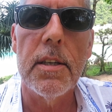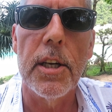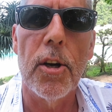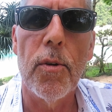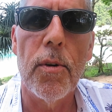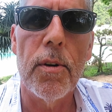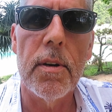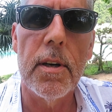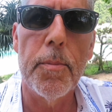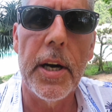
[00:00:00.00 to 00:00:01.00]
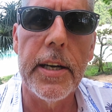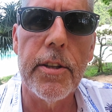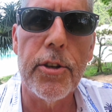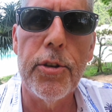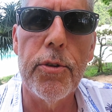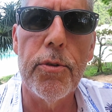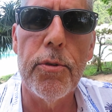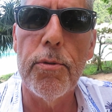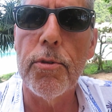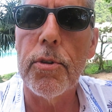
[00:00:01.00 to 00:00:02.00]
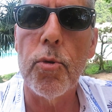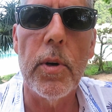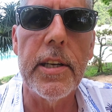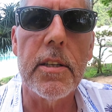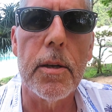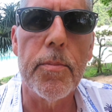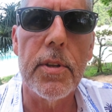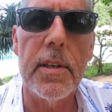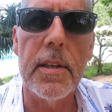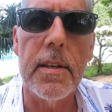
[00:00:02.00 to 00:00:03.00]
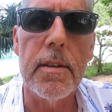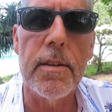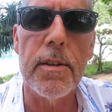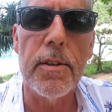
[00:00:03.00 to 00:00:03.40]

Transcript: you know, by the two 20-something